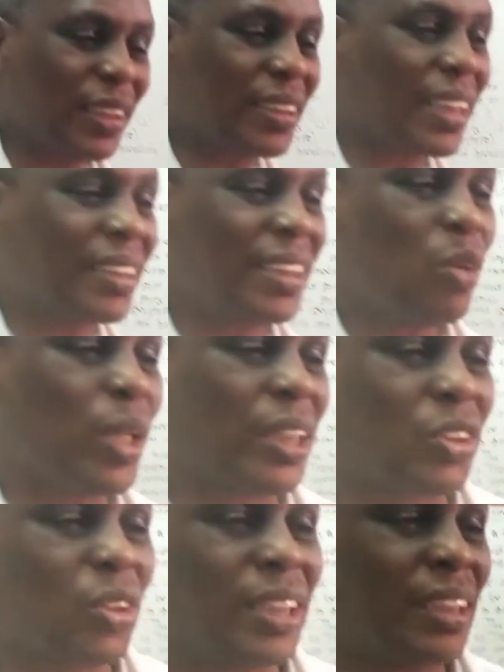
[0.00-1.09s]
this case, now we are
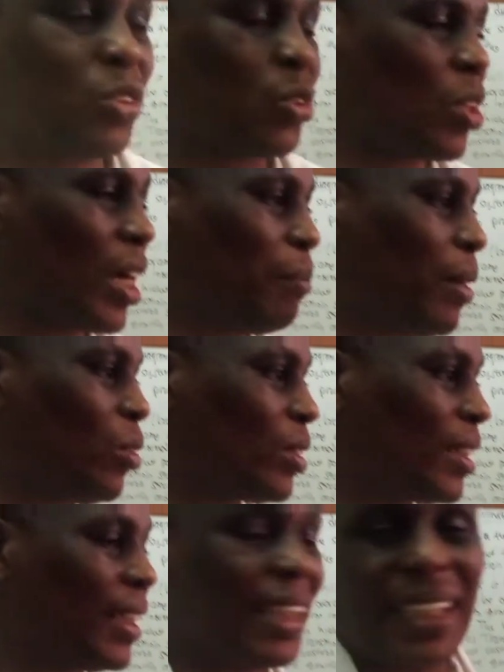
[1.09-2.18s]
starting to talk about
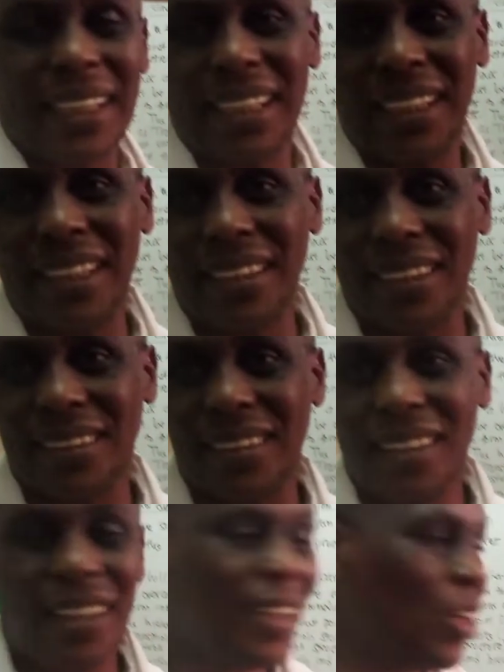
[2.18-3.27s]
kinetics.
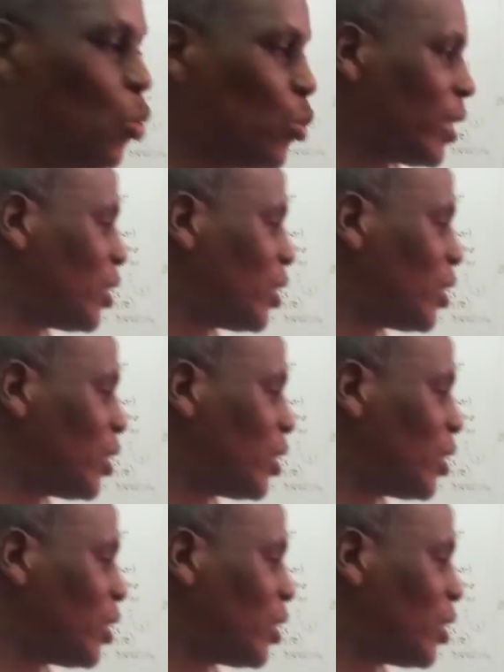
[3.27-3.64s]
We are